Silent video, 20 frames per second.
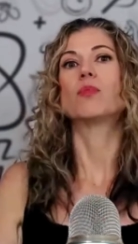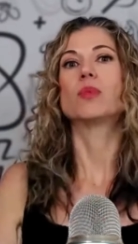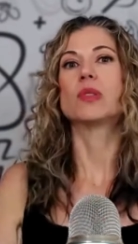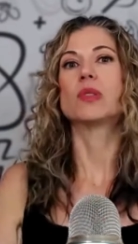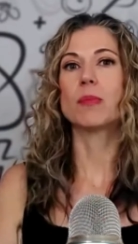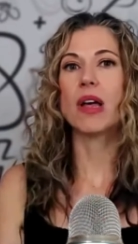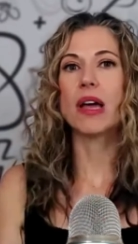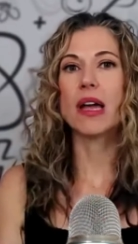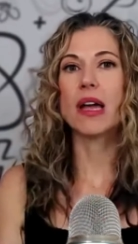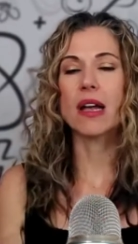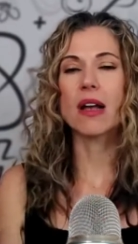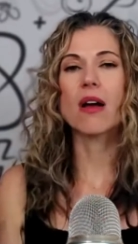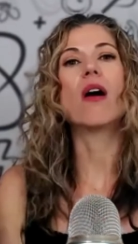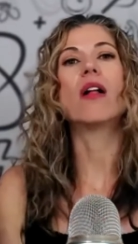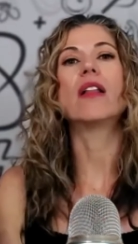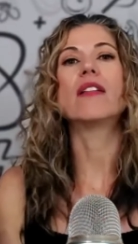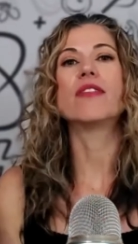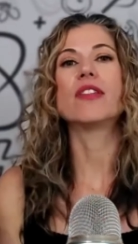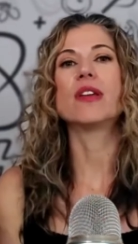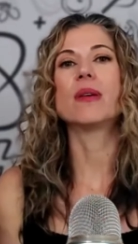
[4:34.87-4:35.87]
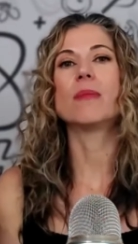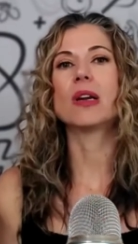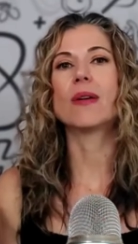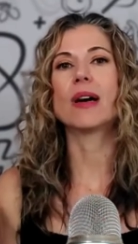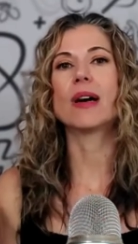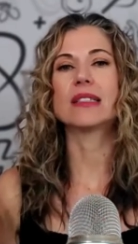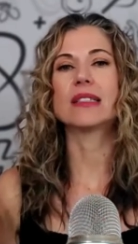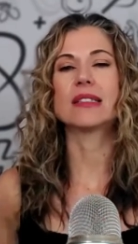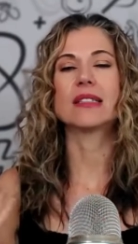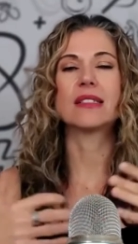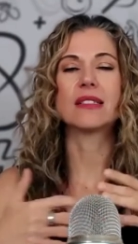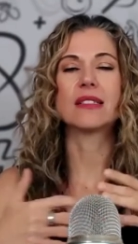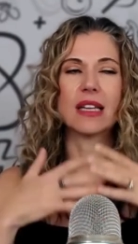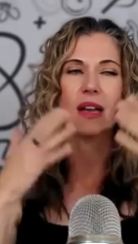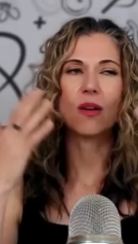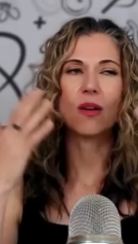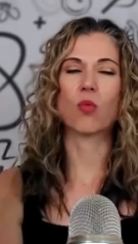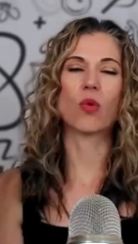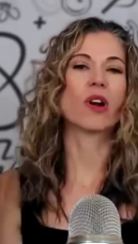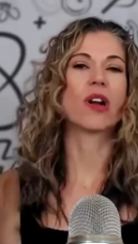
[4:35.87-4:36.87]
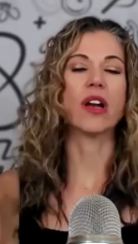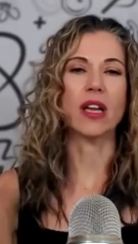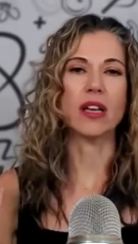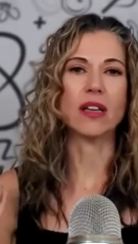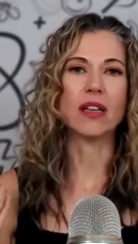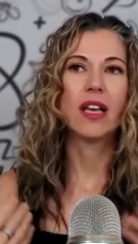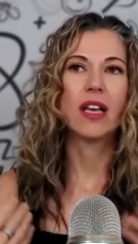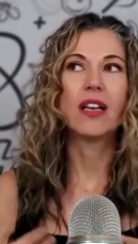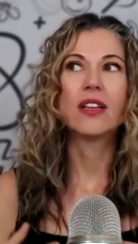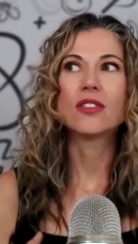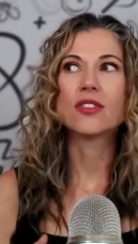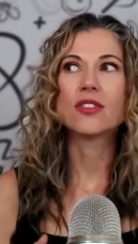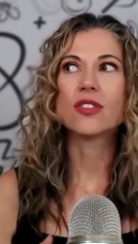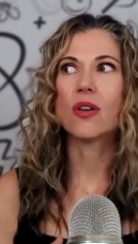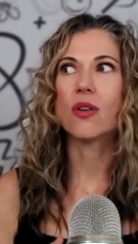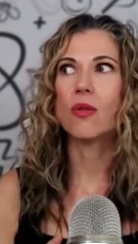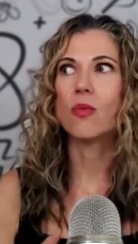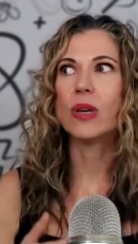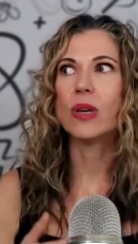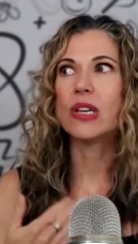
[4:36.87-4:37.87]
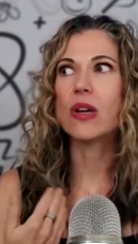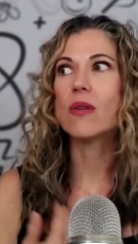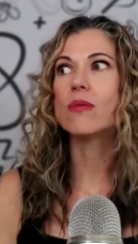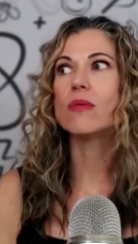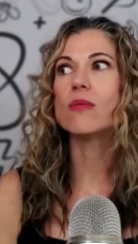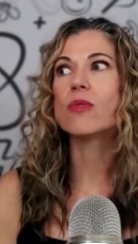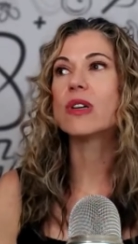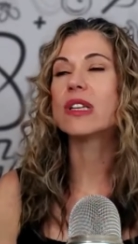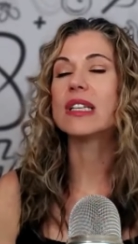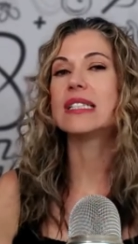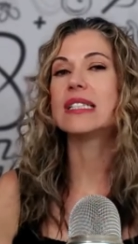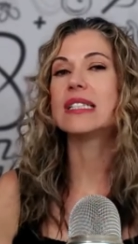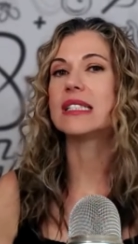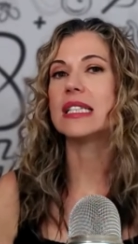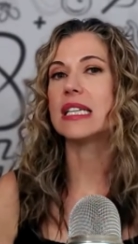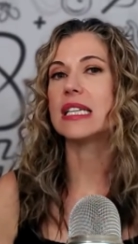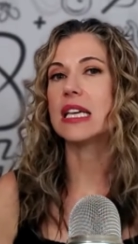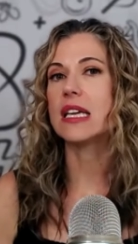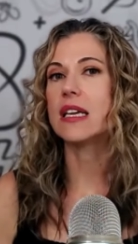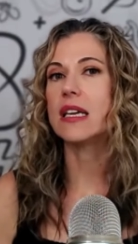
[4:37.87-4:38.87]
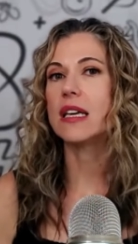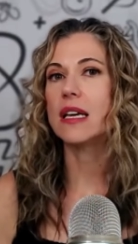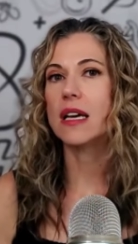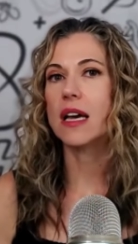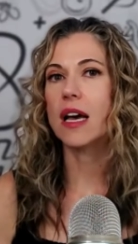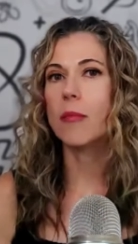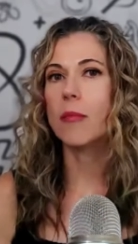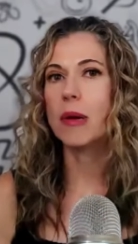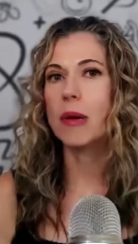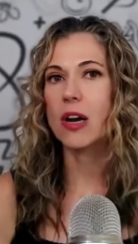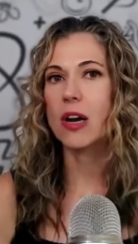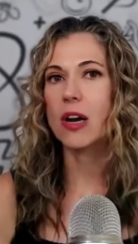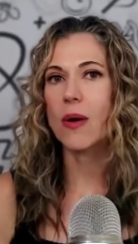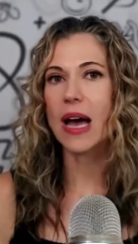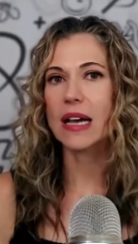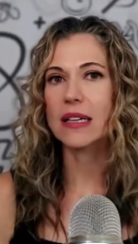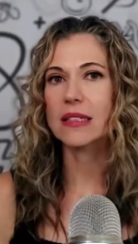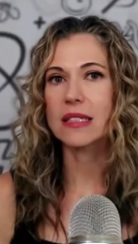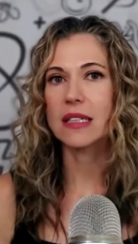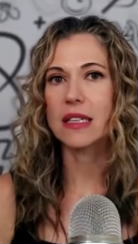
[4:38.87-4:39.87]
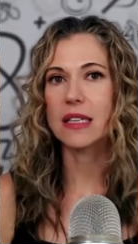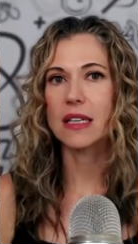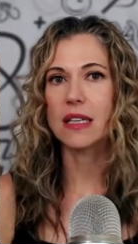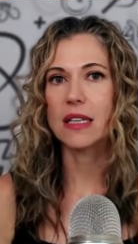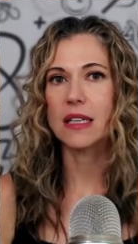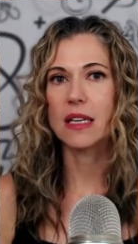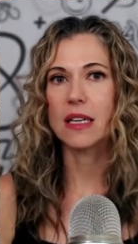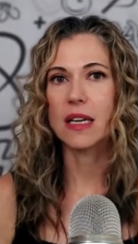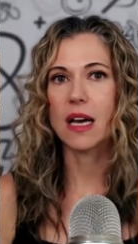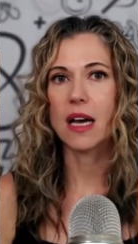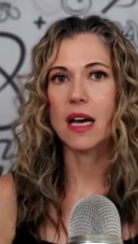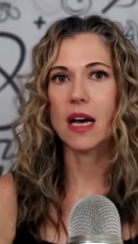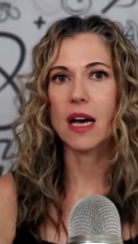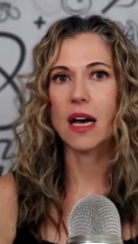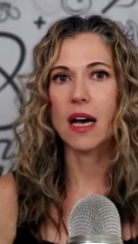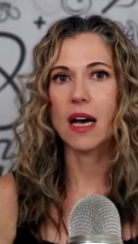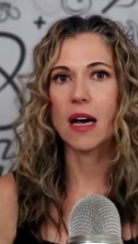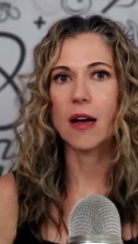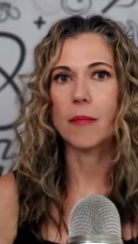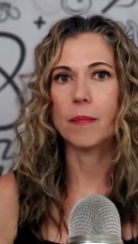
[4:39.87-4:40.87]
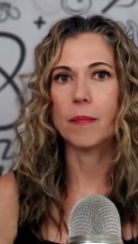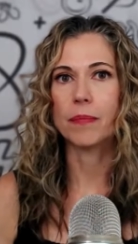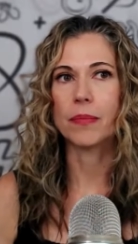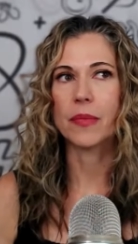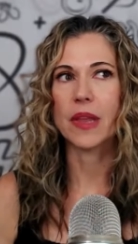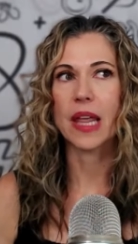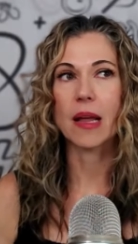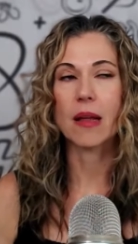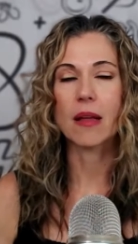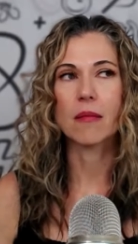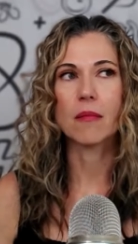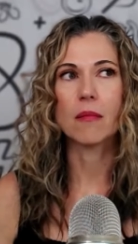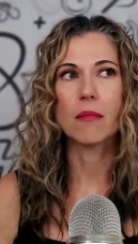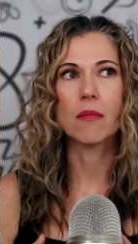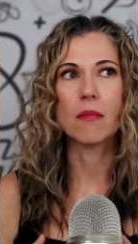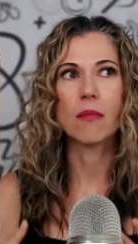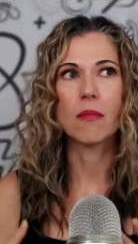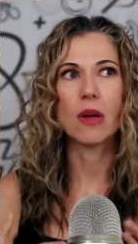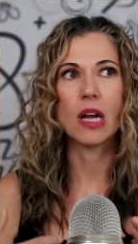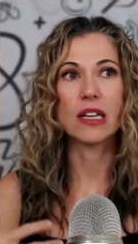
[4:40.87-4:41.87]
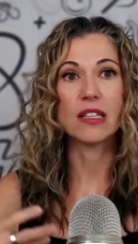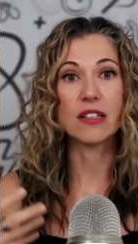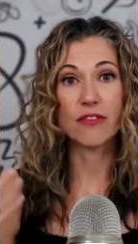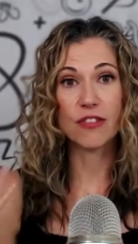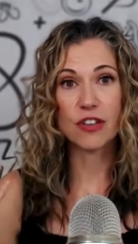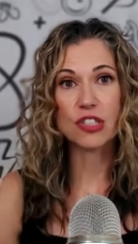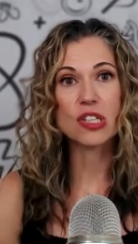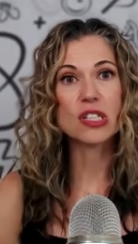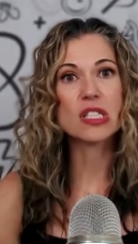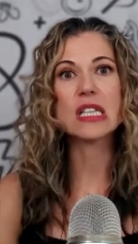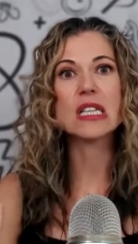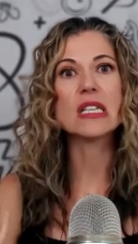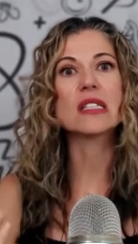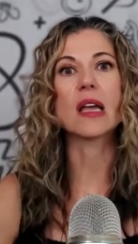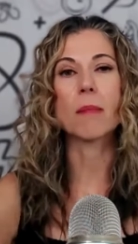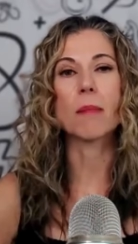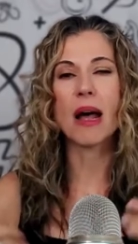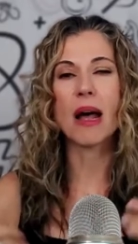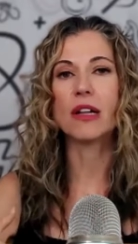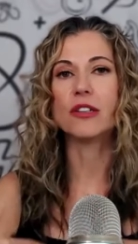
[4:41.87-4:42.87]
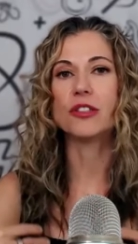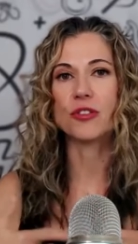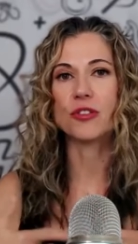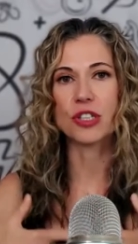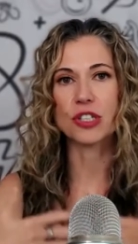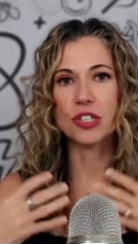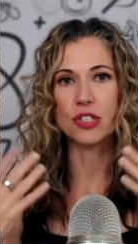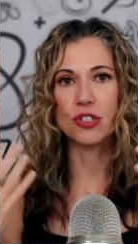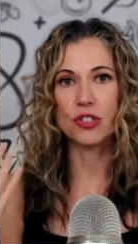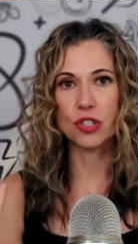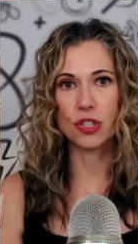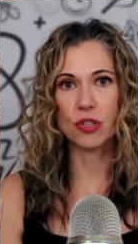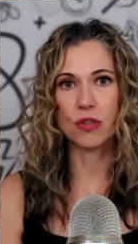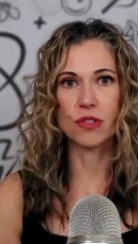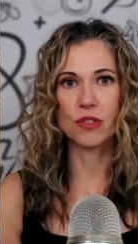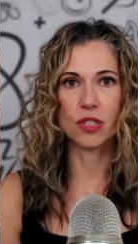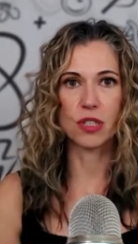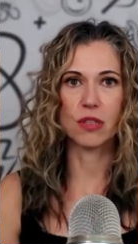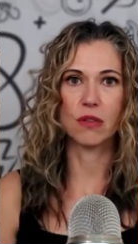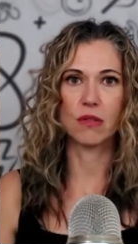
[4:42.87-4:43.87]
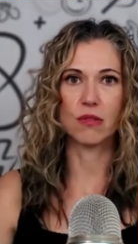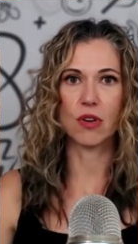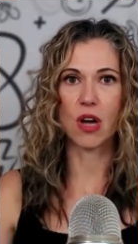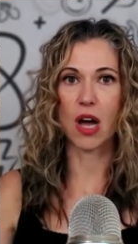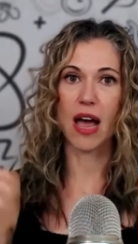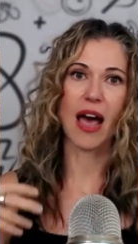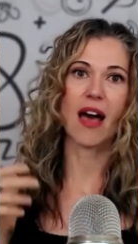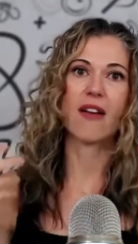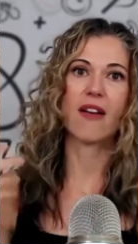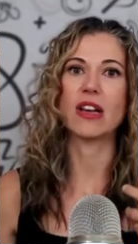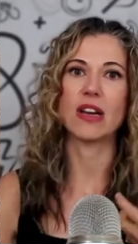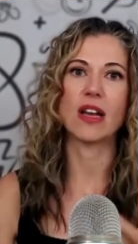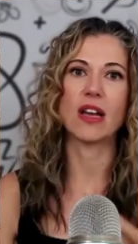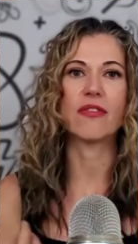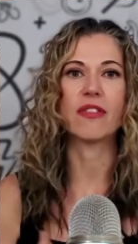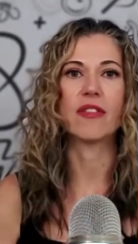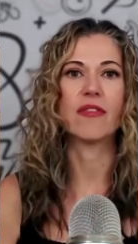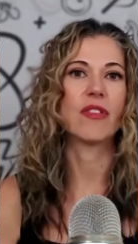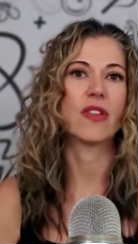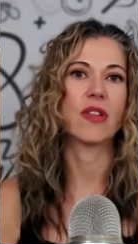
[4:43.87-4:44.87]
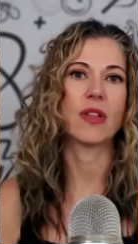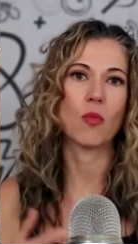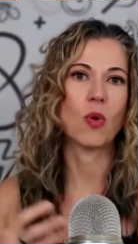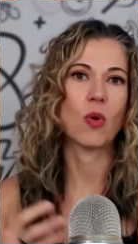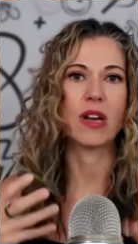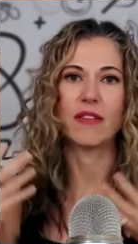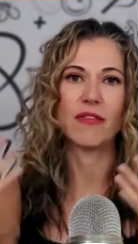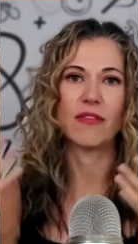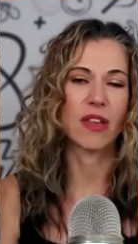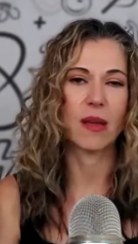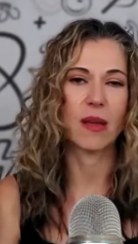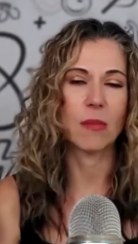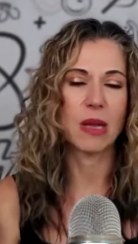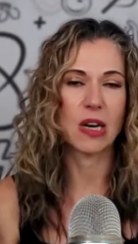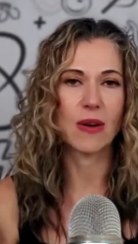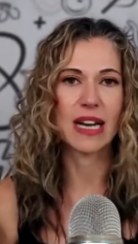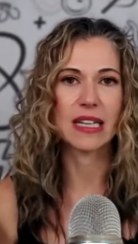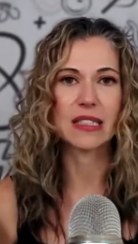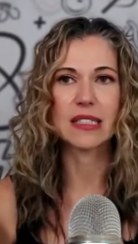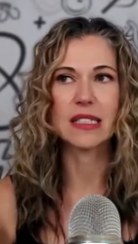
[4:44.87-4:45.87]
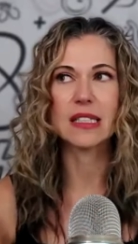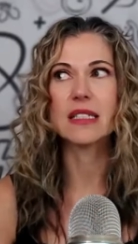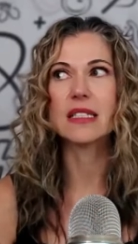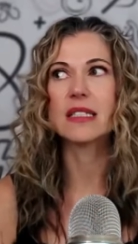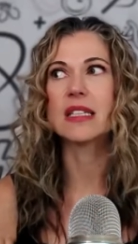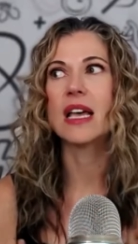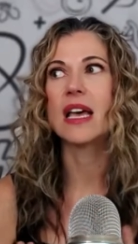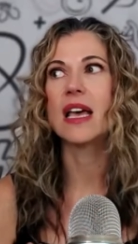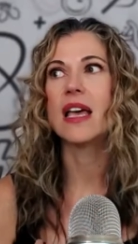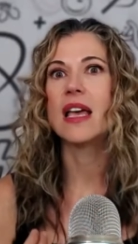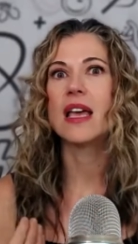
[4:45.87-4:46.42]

supplying all of the amino acids, like we're good. So we don't really see amino acid, um, like uh, deficiencies, like malnutrition due to not having enough of the, one of the amino acids